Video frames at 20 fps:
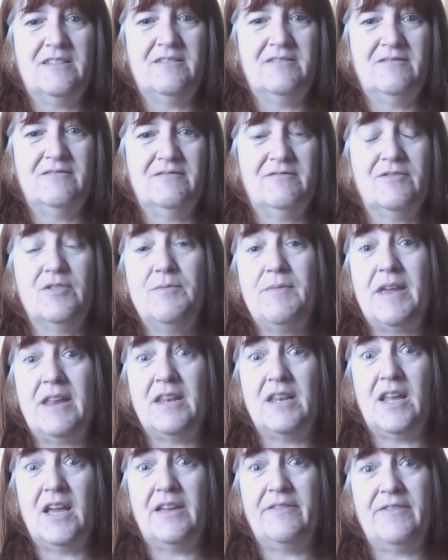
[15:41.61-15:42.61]
roommate
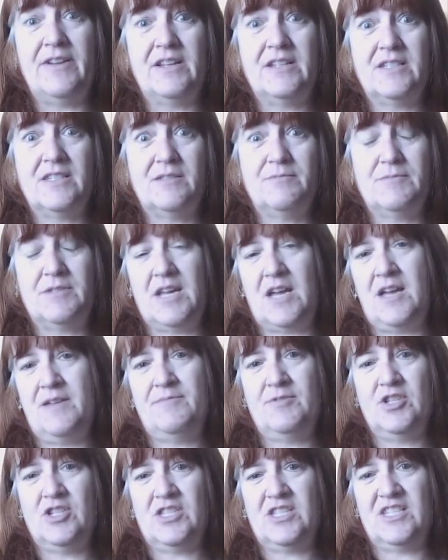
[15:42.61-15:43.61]
and I found some
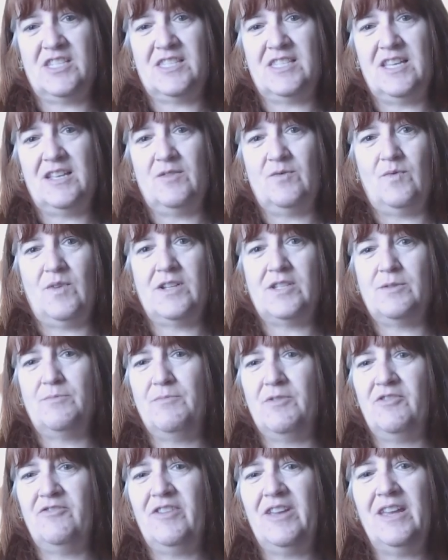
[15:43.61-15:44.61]
time just to sit and watch a
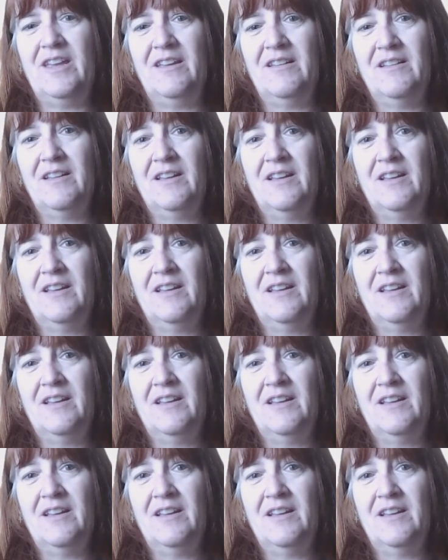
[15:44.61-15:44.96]
movie.